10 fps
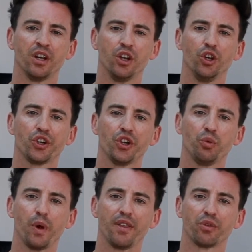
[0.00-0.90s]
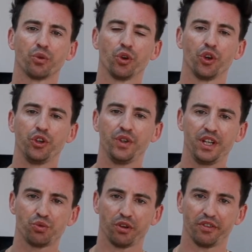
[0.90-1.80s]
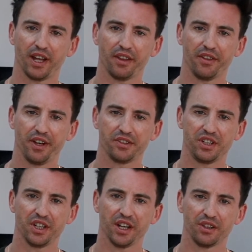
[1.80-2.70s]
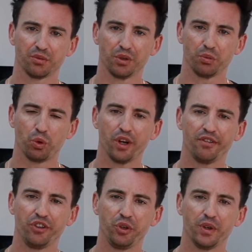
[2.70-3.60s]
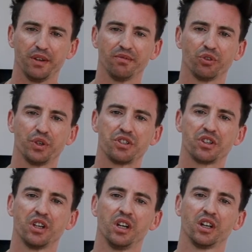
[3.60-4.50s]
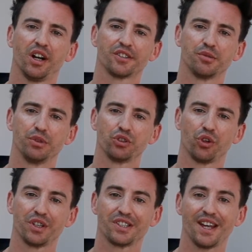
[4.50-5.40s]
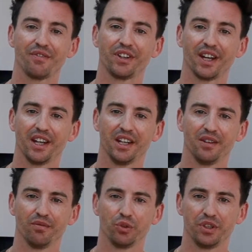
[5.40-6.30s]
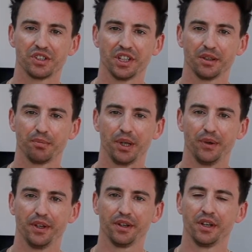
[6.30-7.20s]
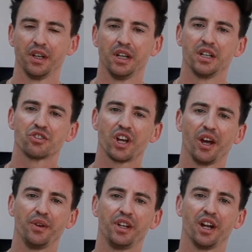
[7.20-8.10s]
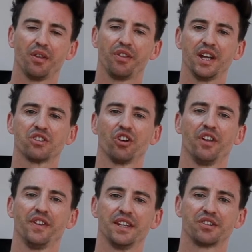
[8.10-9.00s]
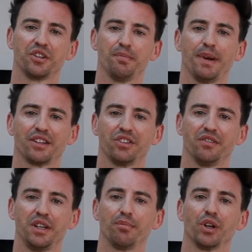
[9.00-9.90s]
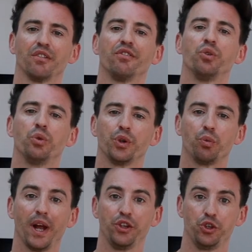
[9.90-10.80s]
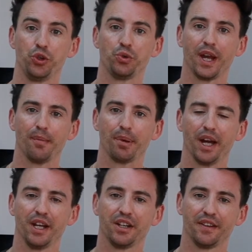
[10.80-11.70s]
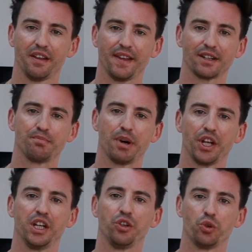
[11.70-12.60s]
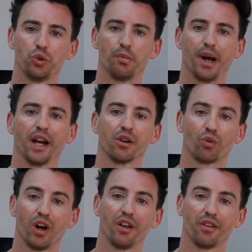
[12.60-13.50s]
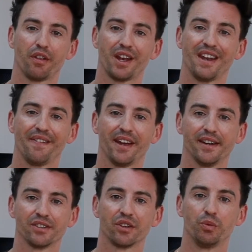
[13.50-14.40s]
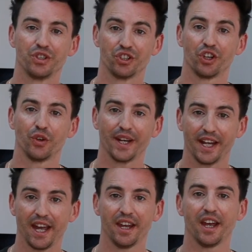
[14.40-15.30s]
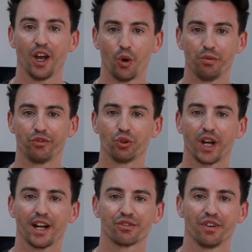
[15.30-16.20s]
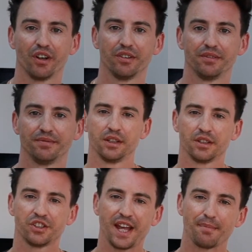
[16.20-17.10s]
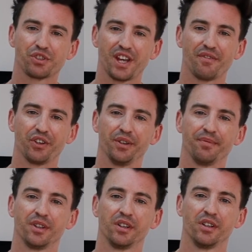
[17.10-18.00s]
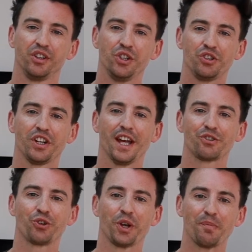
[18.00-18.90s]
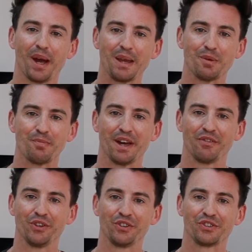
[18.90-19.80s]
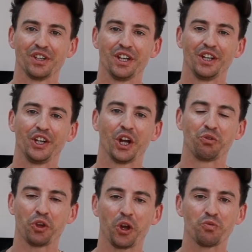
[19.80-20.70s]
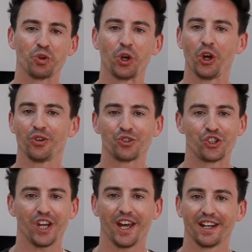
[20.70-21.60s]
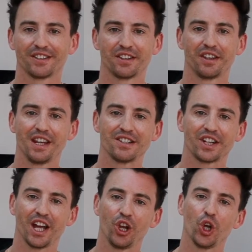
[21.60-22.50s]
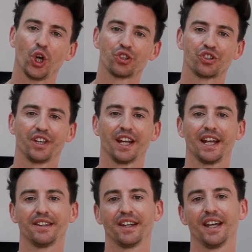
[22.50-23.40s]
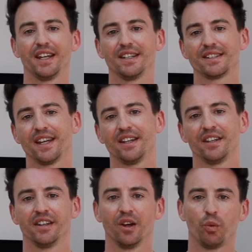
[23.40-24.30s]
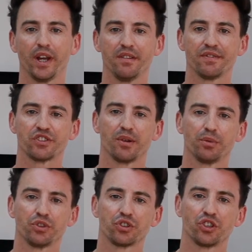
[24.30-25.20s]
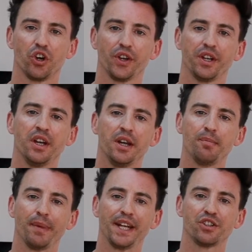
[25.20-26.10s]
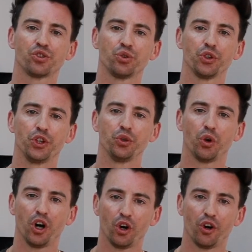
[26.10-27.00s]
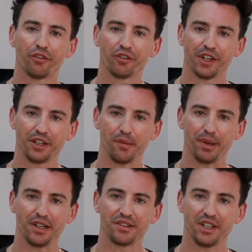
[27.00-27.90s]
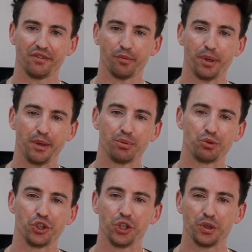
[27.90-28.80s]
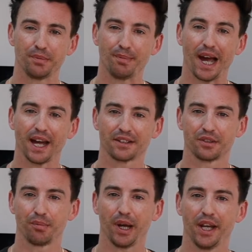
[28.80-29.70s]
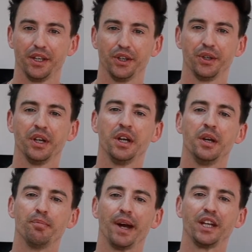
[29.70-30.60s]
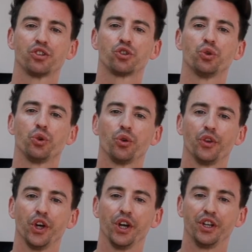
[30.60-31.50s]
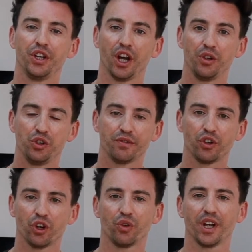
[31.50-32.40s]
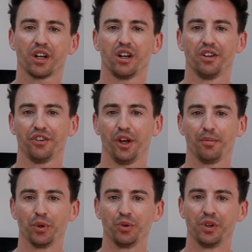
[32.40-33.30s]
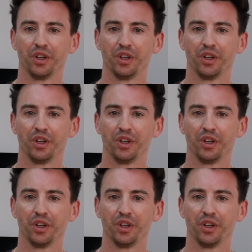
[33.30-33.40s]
look at whether or not you need to offer that 30 days. Well, what if you invoiced customers on a 7-day invoicing period? So, things like this can massively bring forward when you get paid, and then that's money in your bank rather than in theirs, which is going to, again, help with your cash flow. Step 7, use electronic payment methods. Don't rely on checks. Things get lost, they get delayed in sending, they're waiting for someone to sign. Make sure that you are offering the ability for people to use backs to pay you. Make sure that, you've got a credit card terminal,